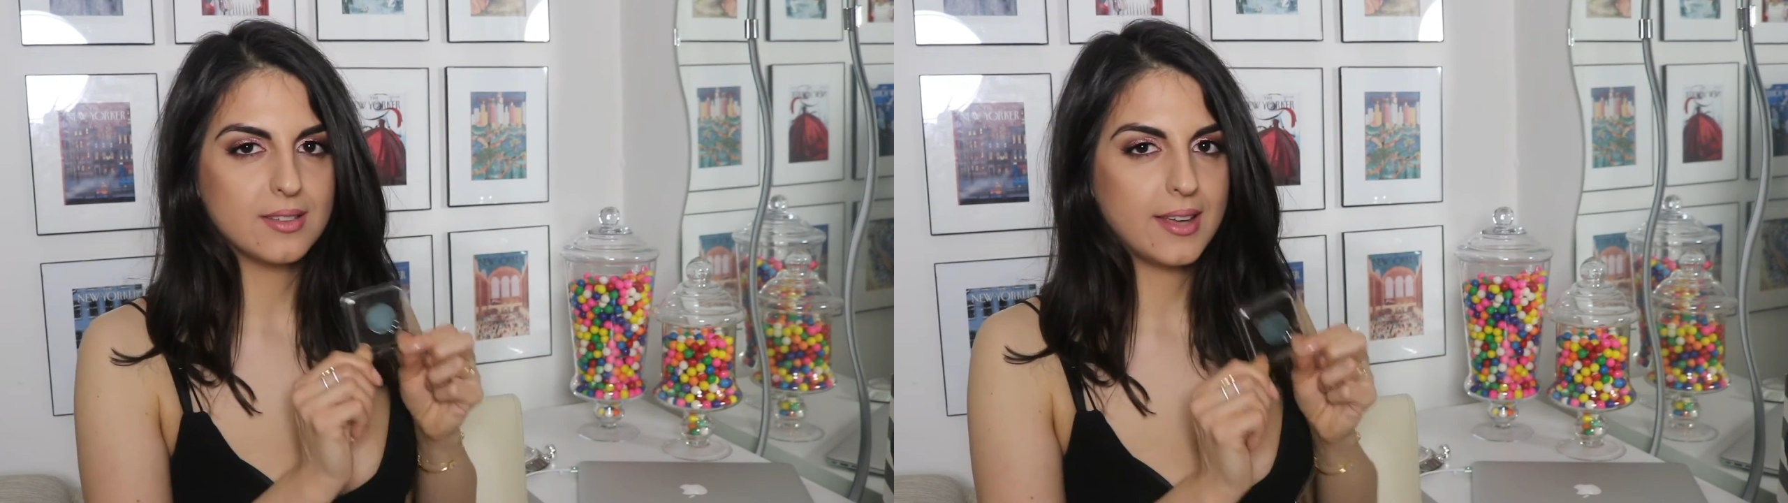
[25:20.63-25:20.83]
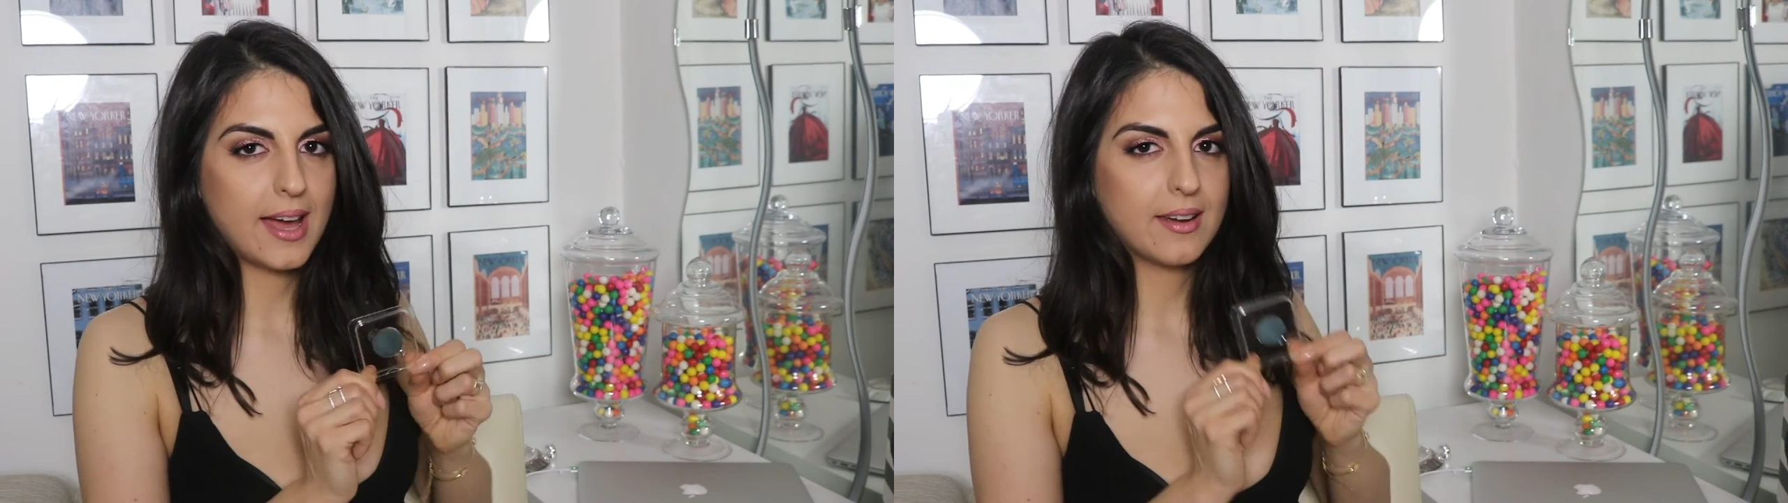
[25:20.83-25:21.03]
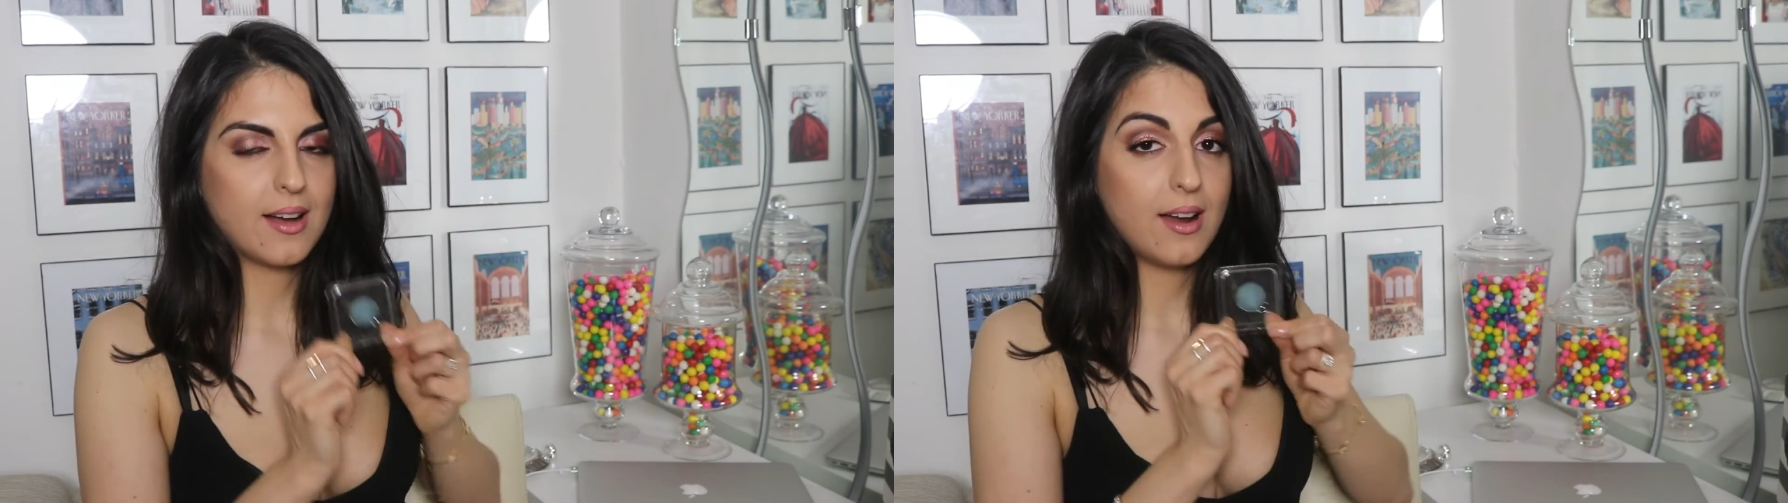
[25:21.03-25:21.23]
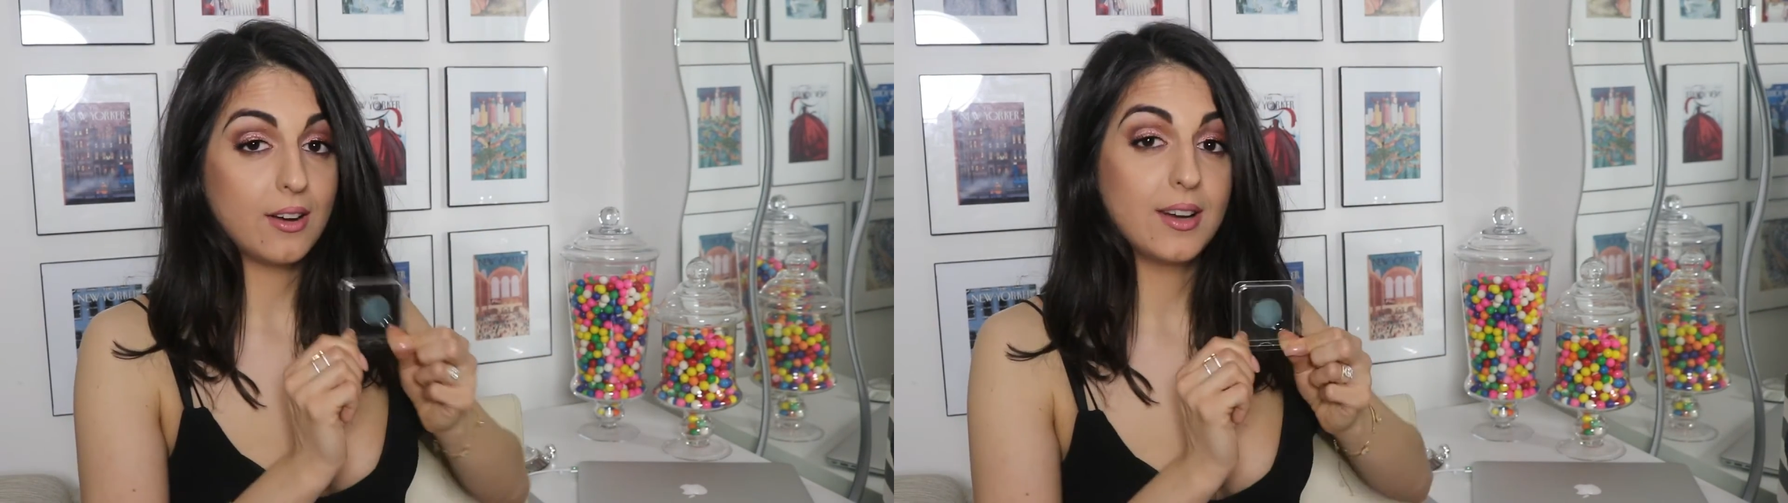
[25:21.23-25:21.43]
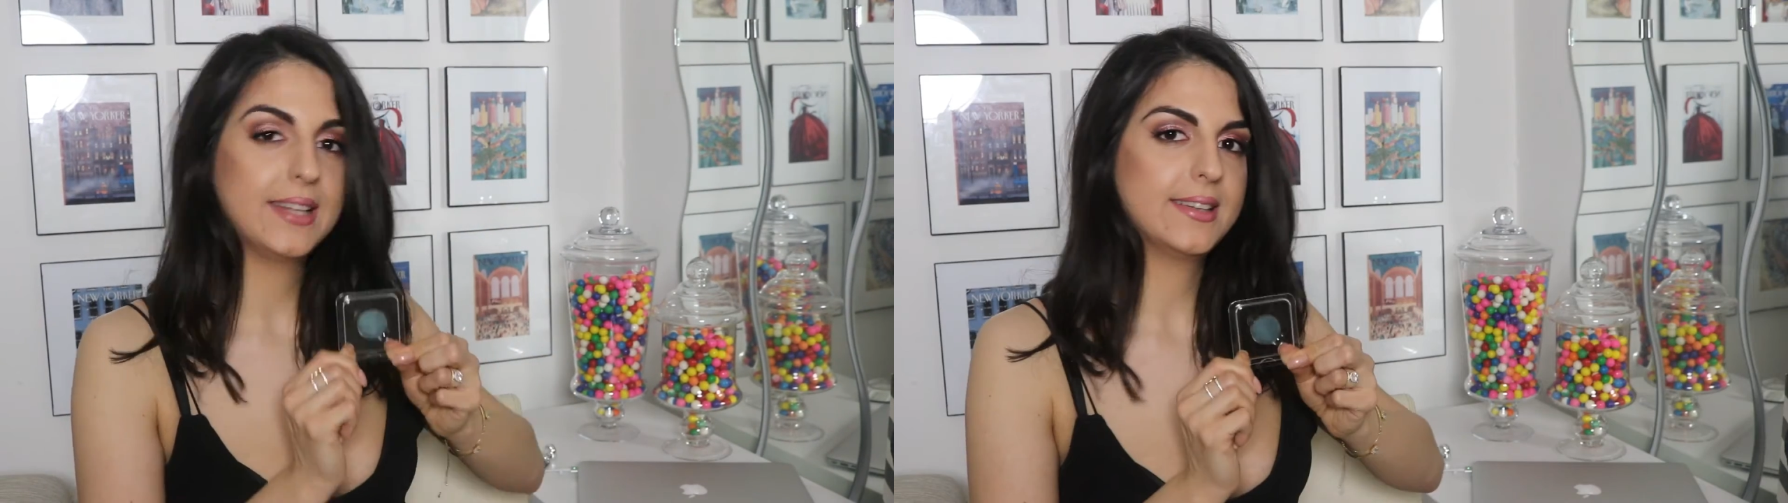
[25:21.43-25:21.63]
to get a
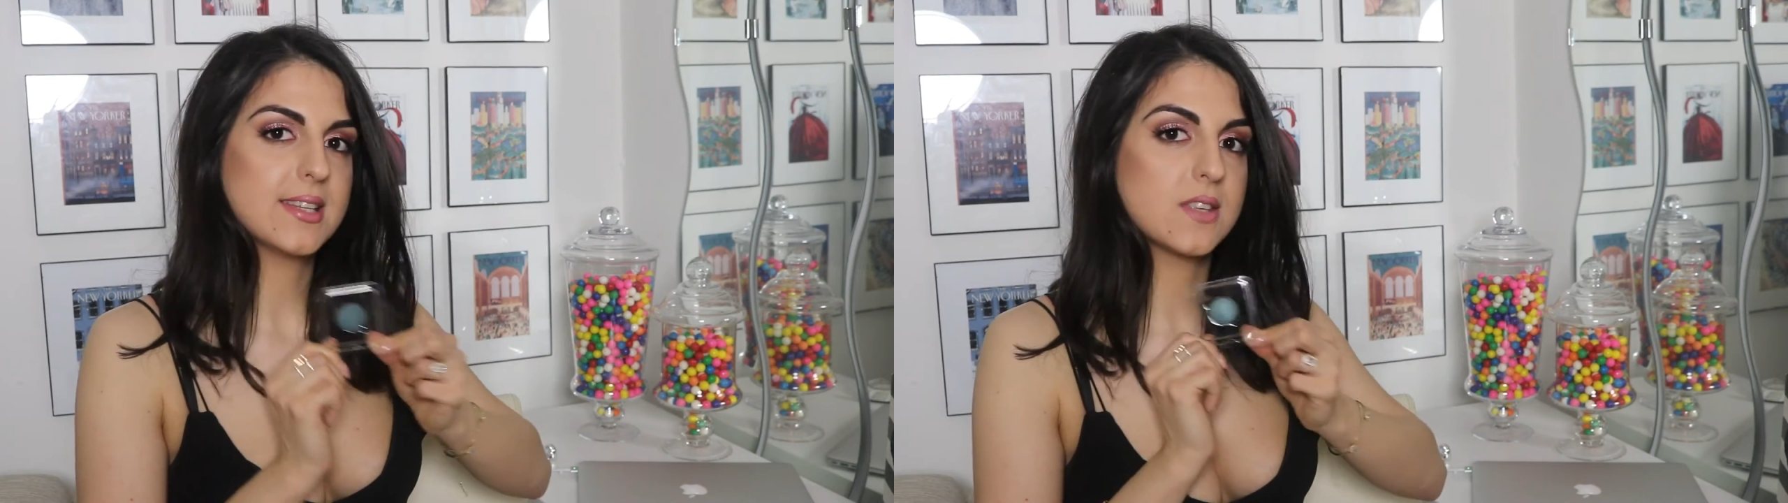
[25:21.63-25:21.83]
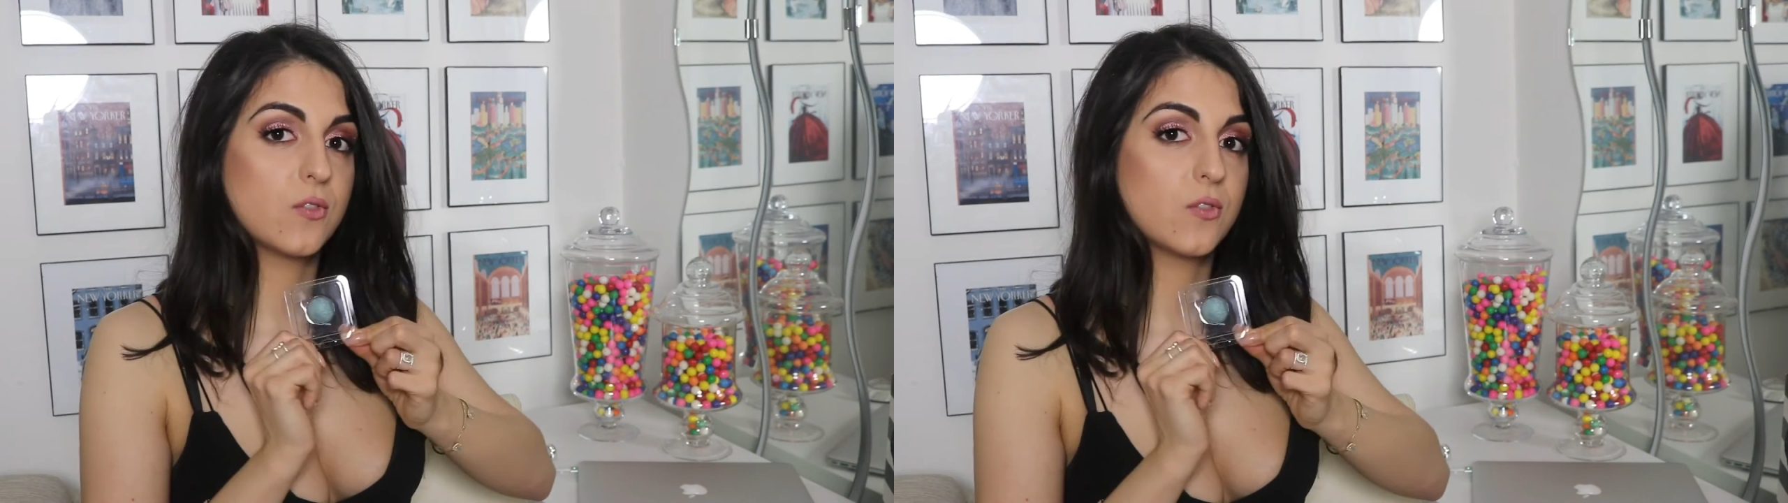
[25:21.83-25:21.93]
color like this